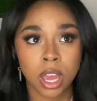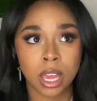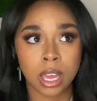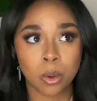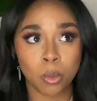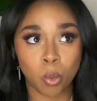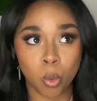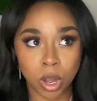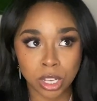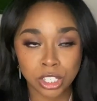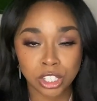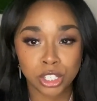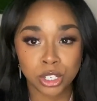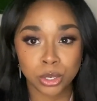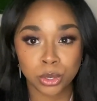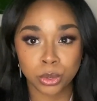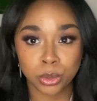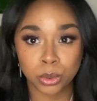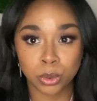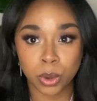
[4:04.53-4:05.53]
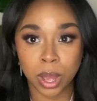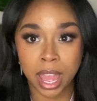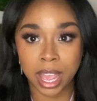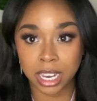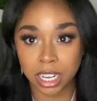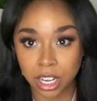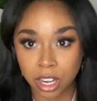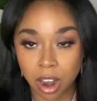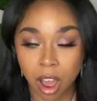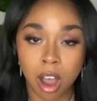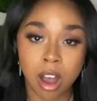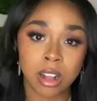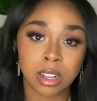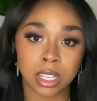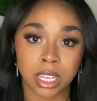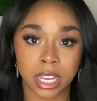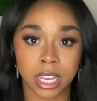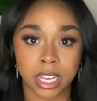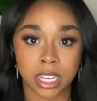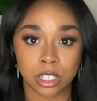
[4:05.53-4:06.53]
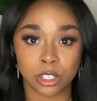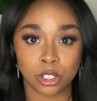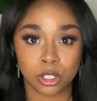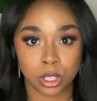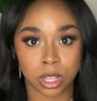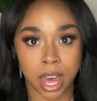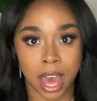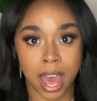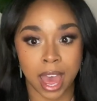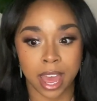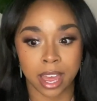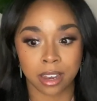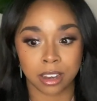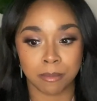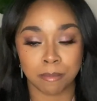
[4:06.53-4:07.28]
once you acknowledge that